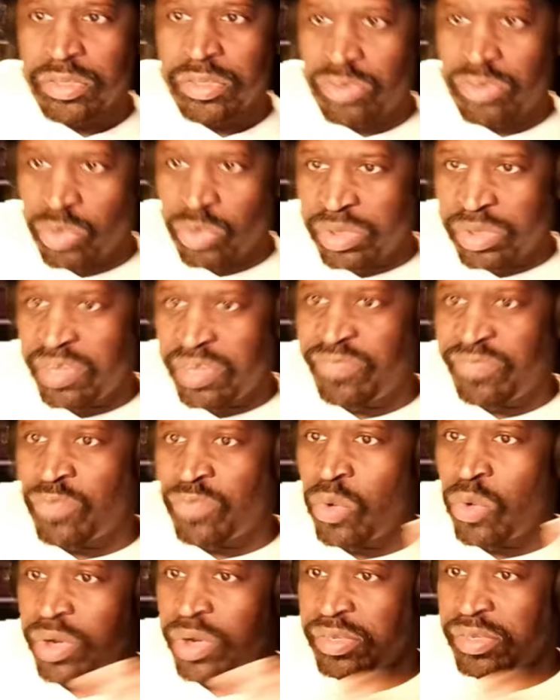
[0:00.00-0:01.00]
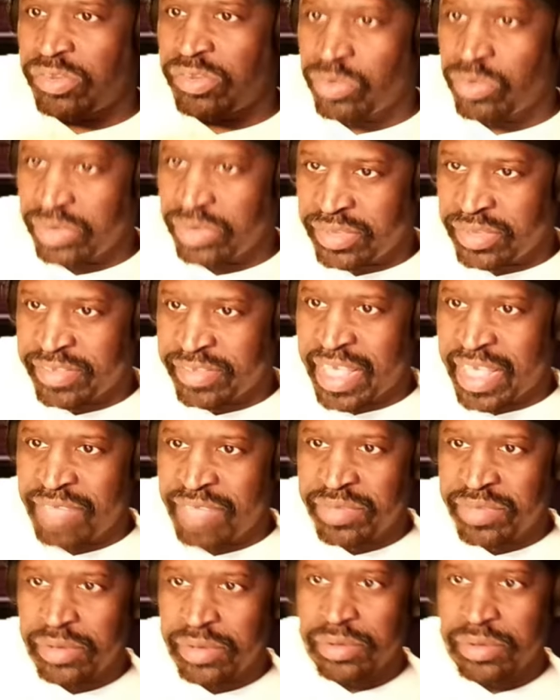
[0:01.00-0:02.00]
24 to
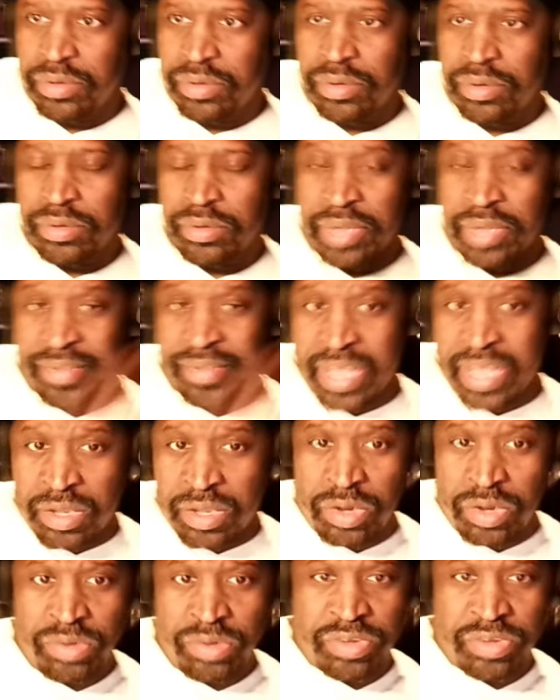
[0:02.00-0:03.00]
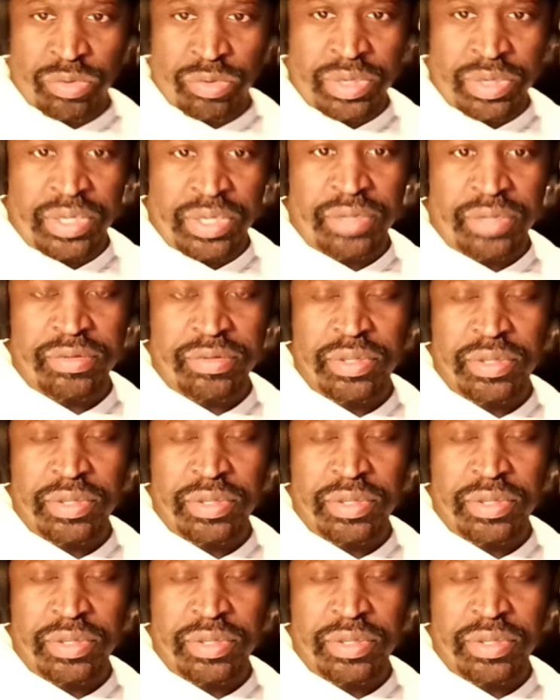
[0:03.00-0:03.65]
27. That's how close it was.